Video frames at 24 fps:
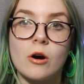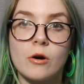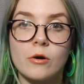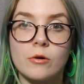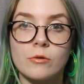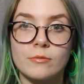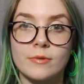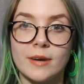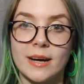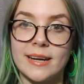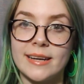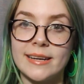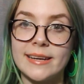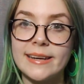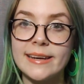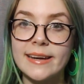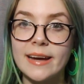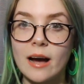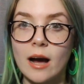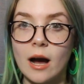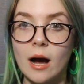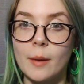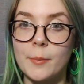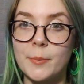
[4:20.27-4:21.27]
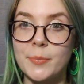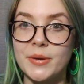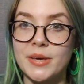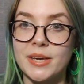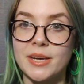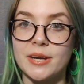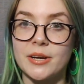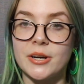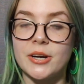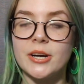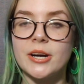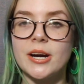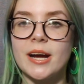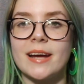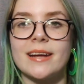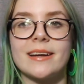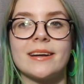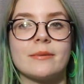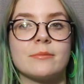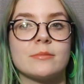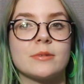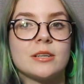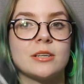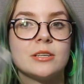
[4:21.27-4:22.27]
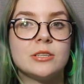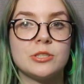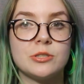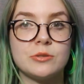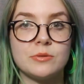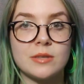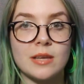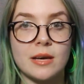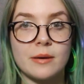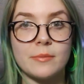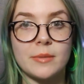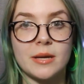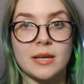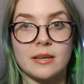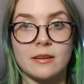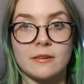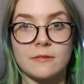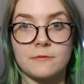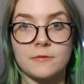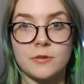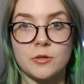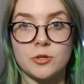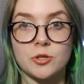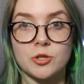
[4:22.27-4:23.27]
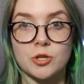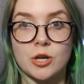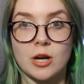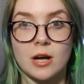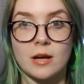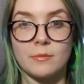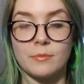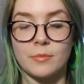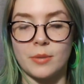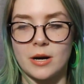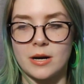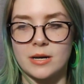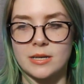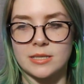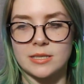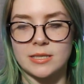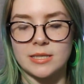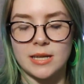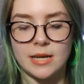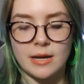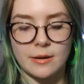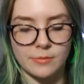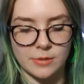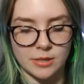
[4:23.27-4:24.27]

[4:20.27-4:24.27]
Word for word: already up here and I'm going to do them in a future unboxing.